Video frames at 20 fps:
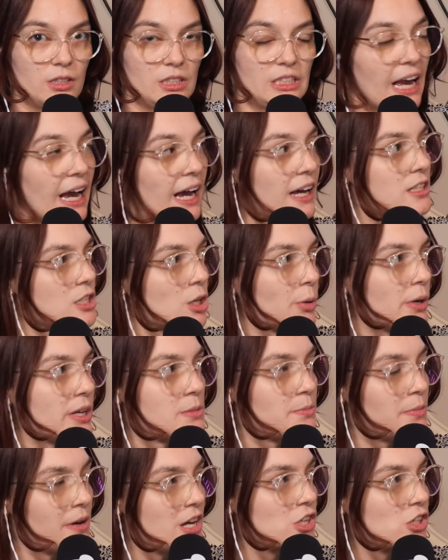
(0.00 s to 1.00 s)
Yeah, so
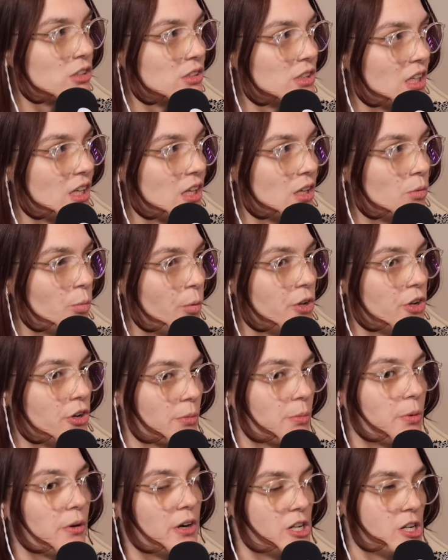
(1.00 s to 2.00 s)
especially when
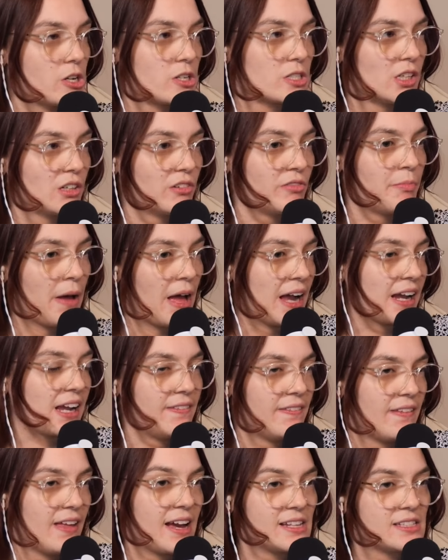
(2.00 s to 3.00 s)
you're putting yourself back
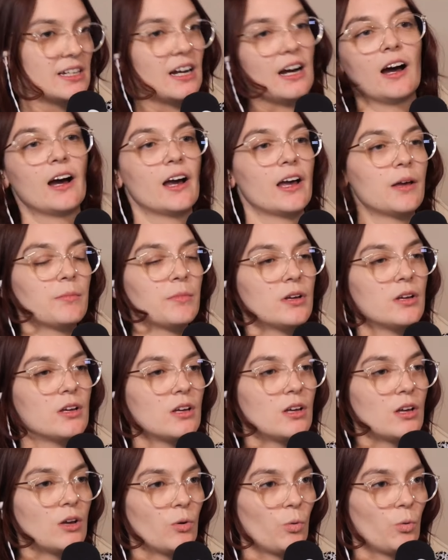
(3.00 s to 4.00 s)
in that time,
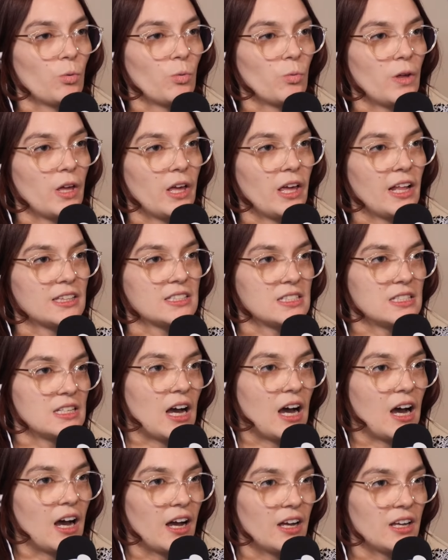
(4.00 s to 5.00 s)
it's
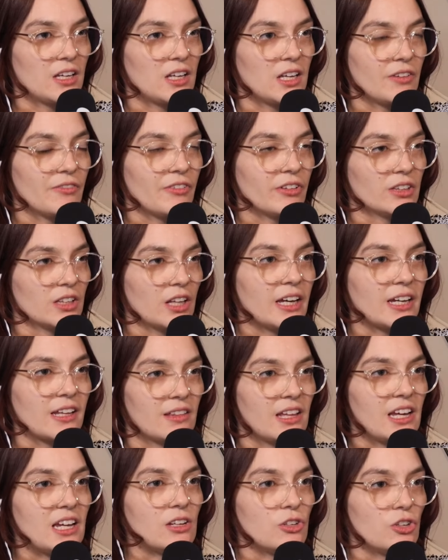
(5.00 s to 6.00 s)
not even like
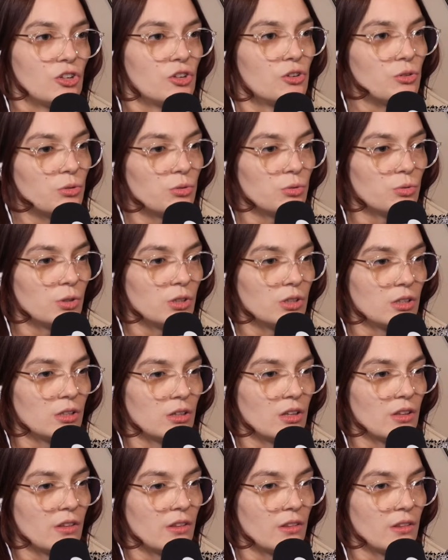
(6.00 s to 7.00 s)
they knew
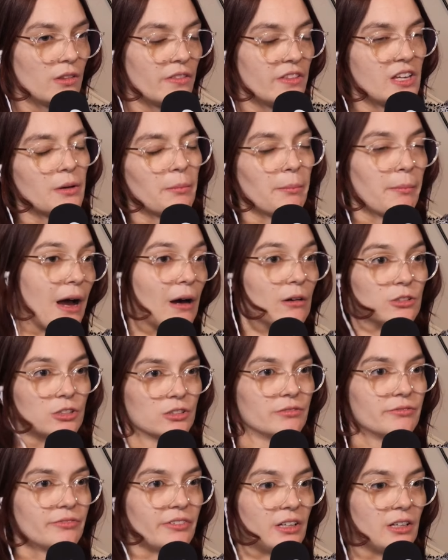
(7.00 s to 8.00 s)
the amount
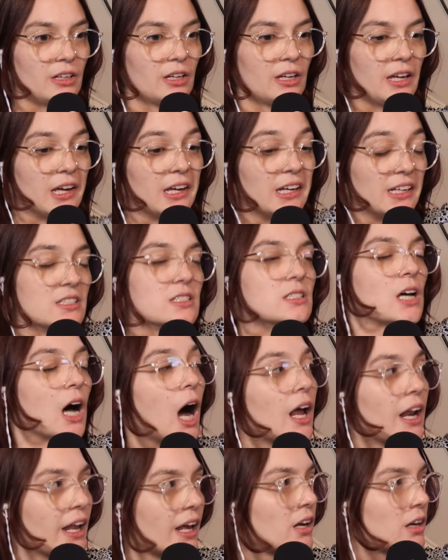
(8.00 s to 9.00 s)
of
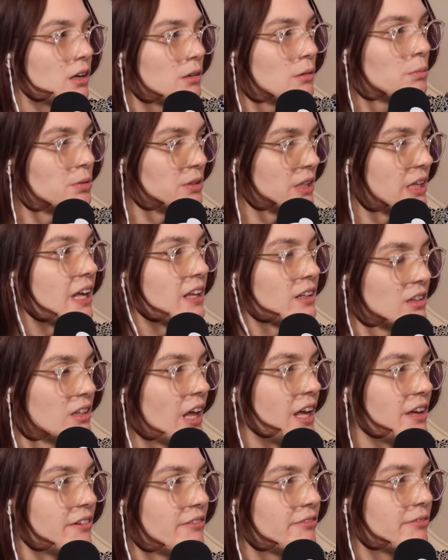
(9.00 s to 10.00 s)
exotic plant
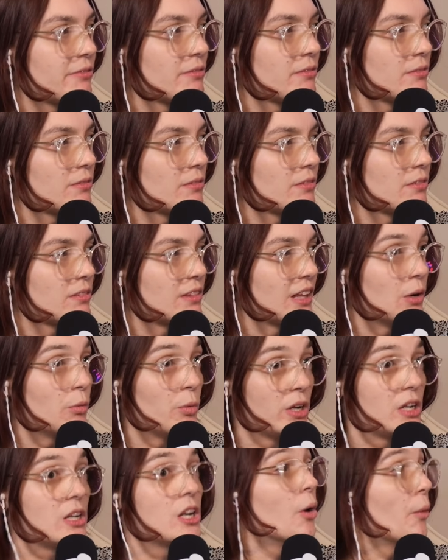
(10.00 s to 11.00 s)
life
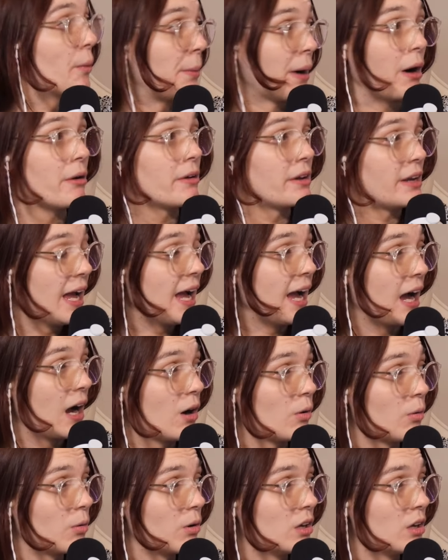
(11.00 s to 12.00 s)
that we know about now.